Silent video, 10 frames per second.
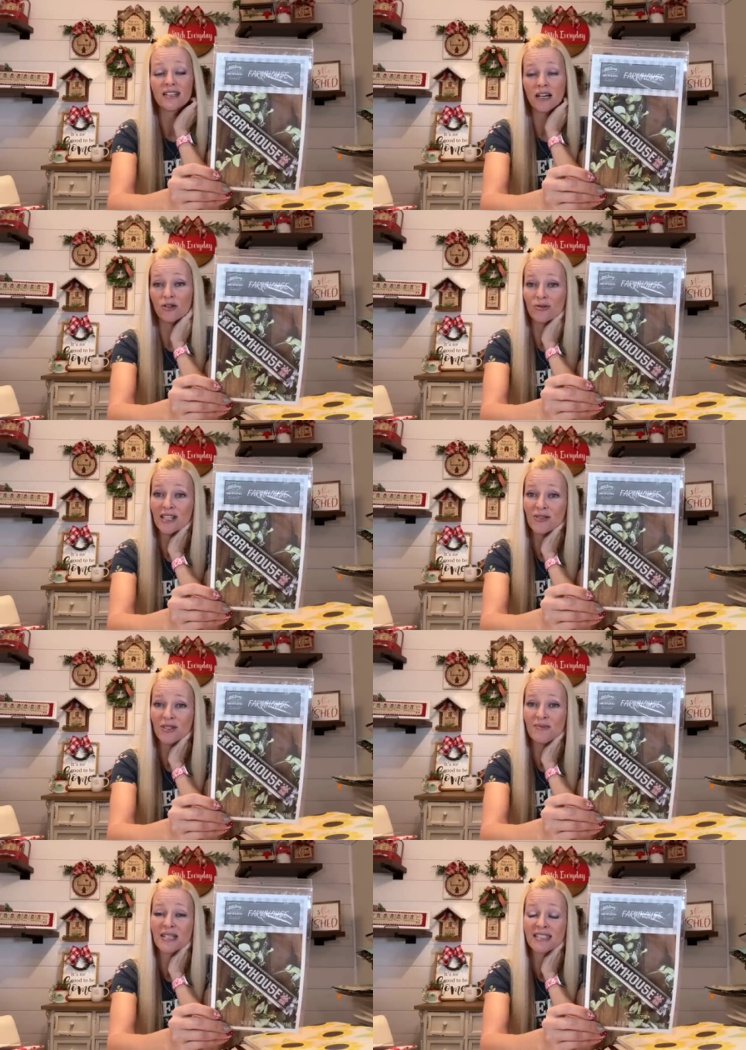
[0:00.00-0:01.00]
color
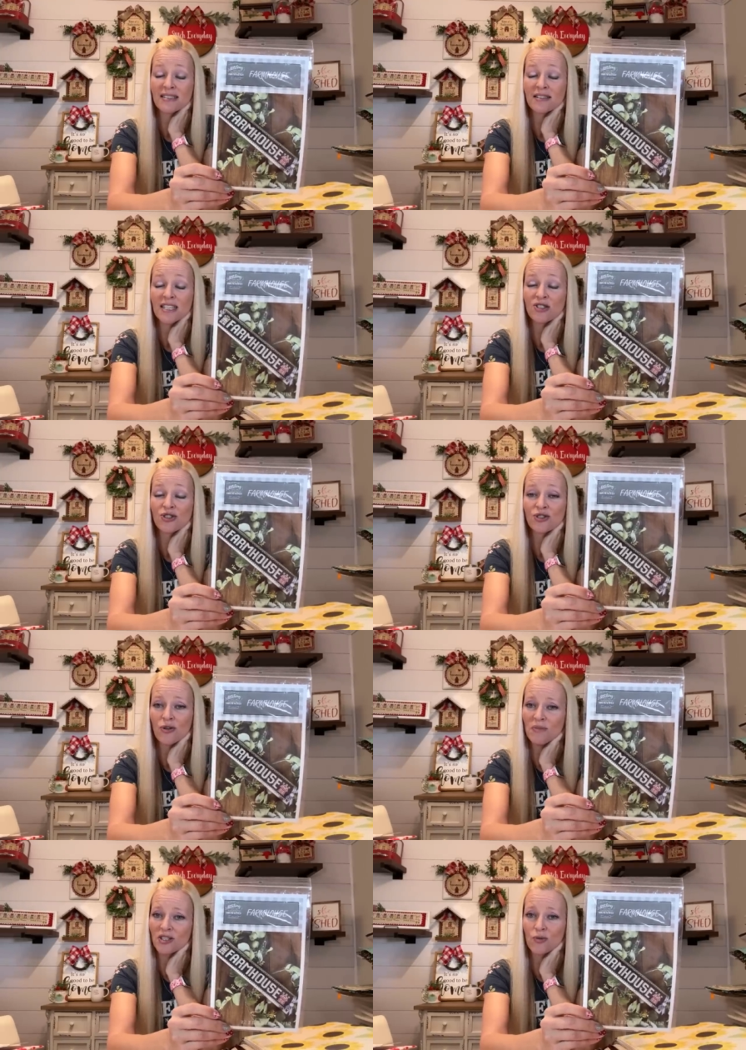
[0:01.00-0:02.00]
lettering, because it's
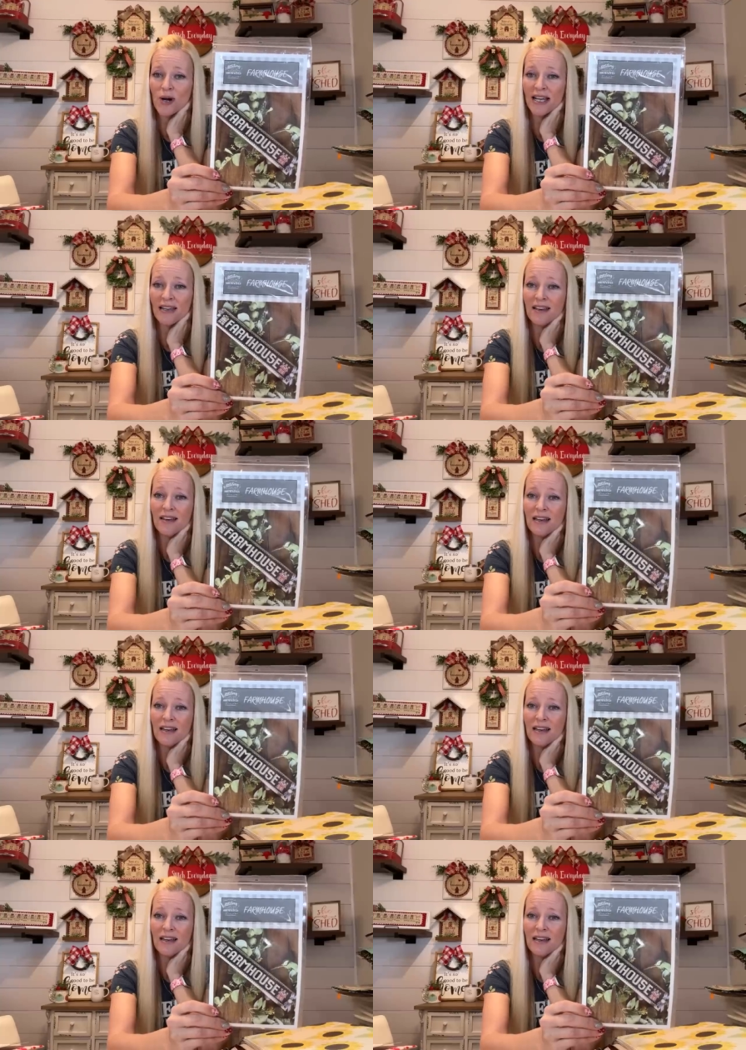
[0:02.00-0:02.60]
so much white.